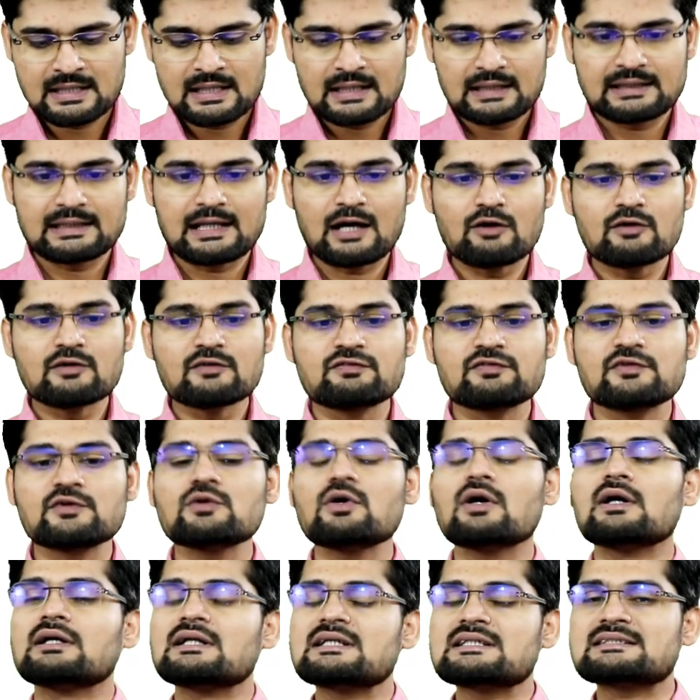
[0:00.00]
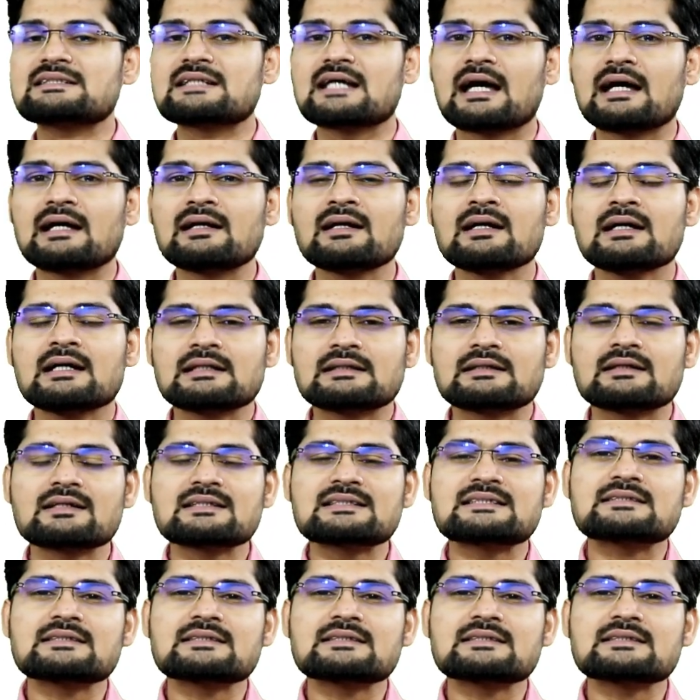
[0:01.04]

Now if you understand, there are